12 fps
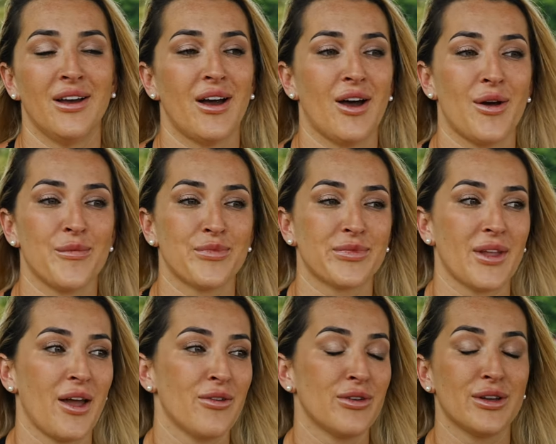Um,
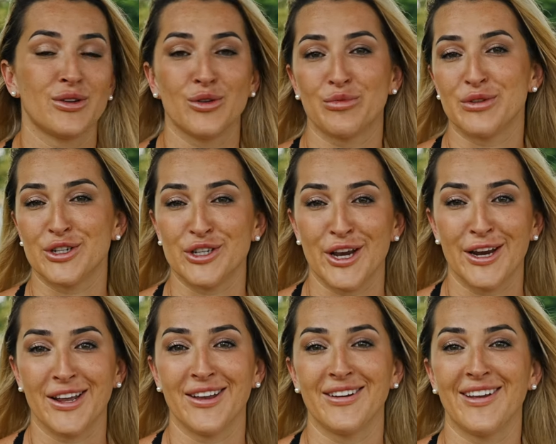I really do appreciate
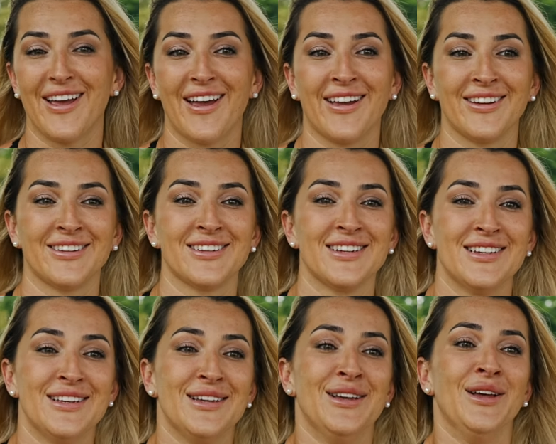it. And
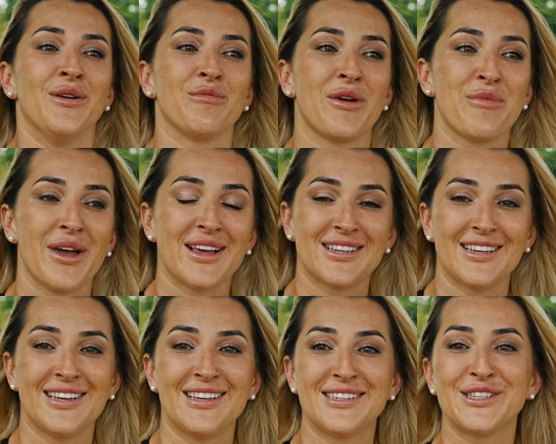my bikes
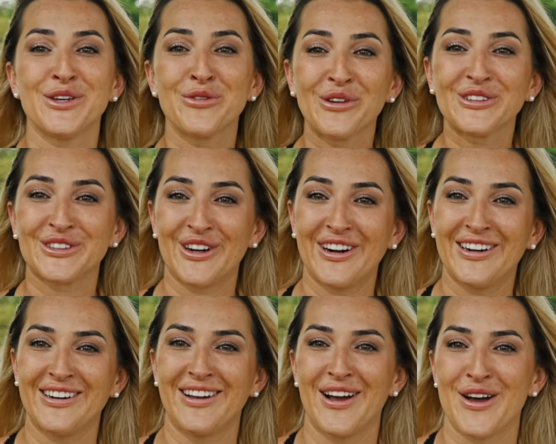still won't start.
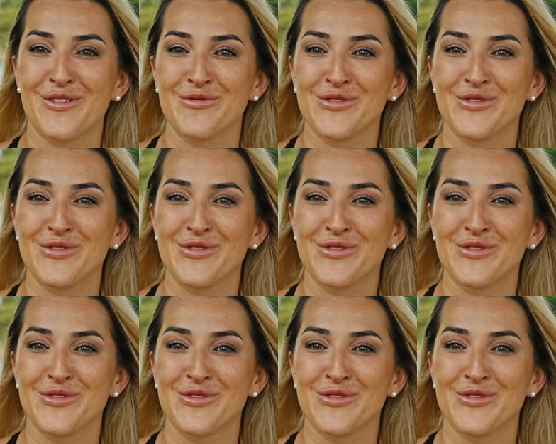Um,